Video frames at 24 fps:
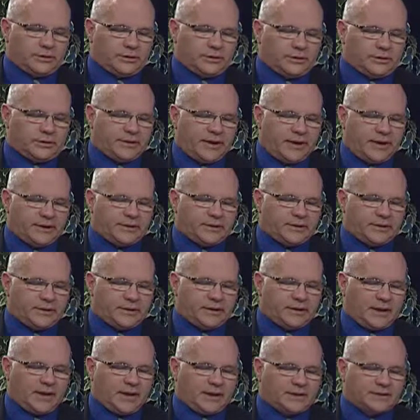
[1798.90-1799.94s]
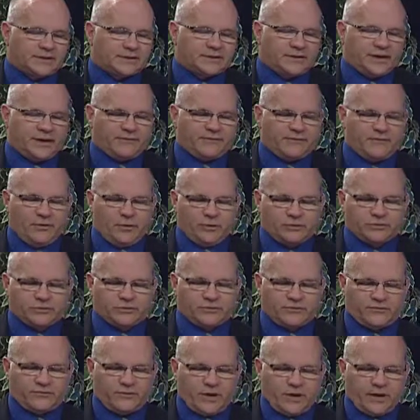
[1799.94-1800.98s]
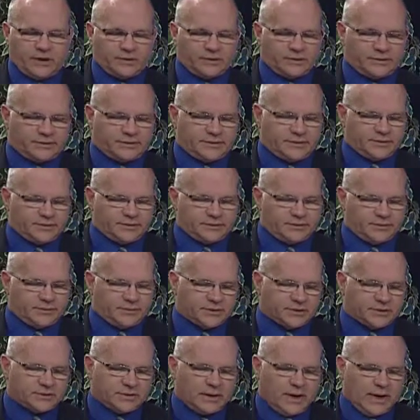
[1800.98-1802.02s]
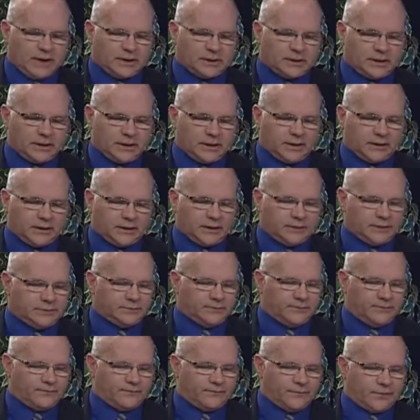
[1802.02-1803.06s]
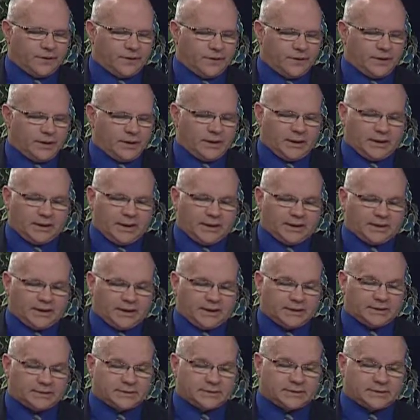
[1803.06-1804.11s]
that the NSA phone surveillance system is not legal. And they